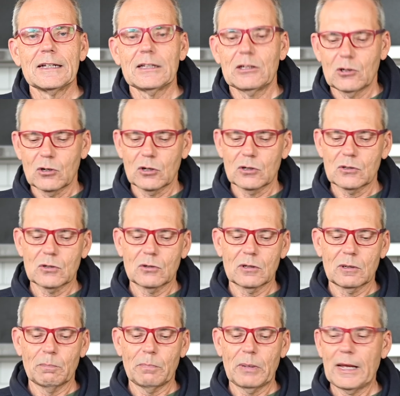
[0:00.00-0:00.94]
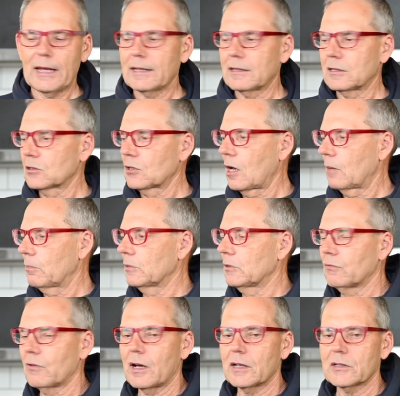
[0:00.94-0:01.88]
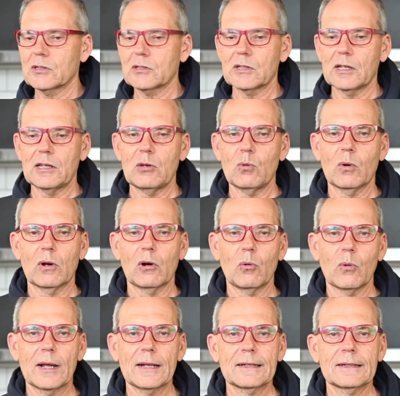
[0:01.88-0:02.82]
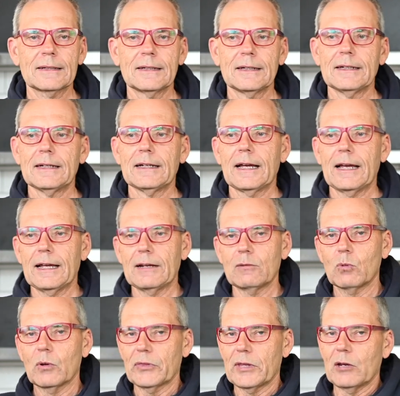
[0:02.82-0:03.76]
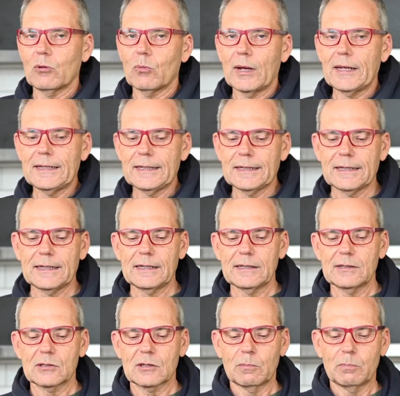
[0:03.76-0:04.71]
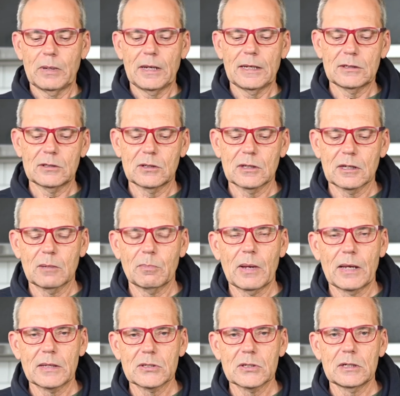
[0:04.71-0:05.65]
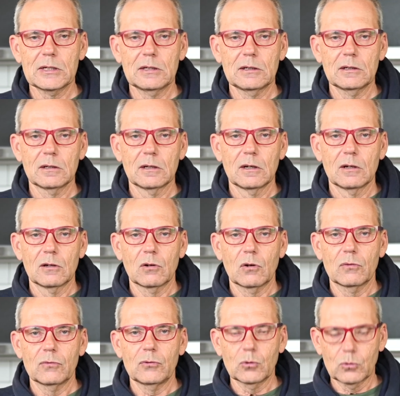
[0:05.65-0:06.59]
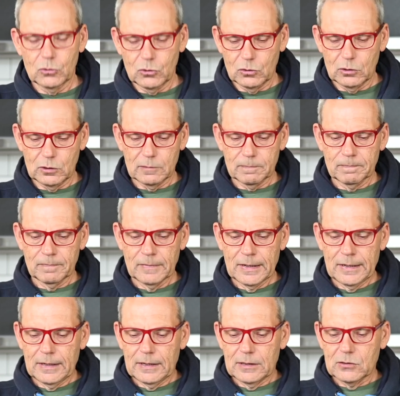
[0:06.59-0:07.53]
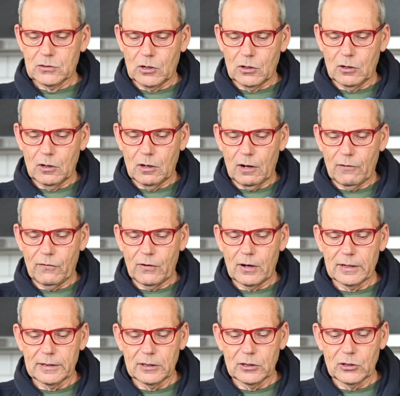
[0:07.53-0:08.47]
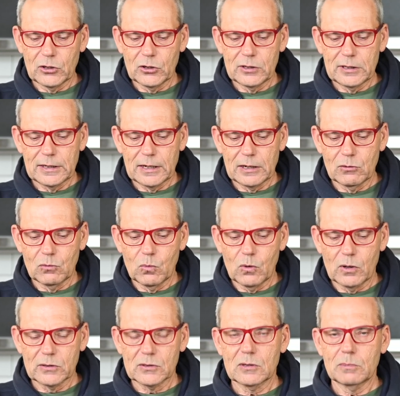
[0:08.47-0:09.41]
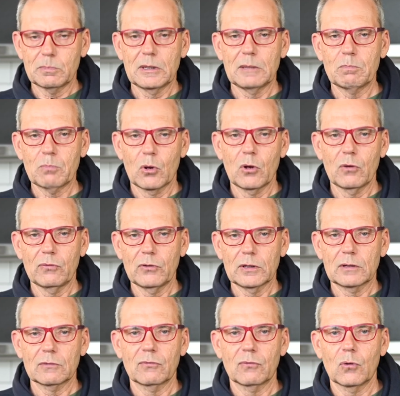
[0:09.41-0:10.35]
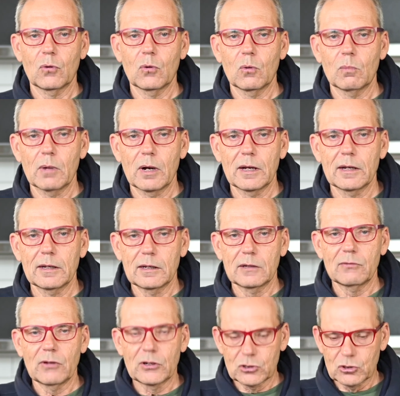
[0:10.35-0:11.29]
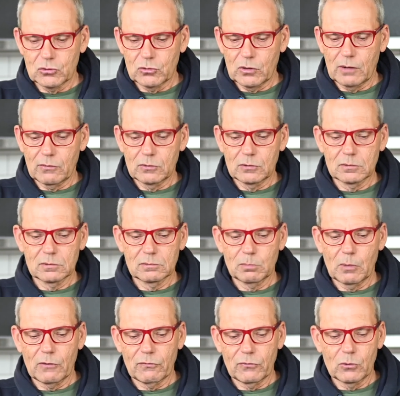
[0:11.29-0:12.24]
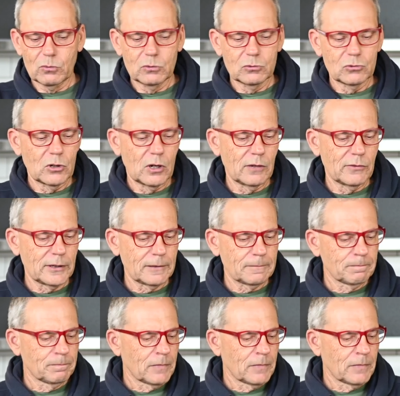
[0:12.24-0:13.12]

you got to sort of compare the type of devices that you want to run and what their rating is compared to the capacity of your unit. So I find the 1300 watts to be perfect for my adventure travel, my four-wheel driving.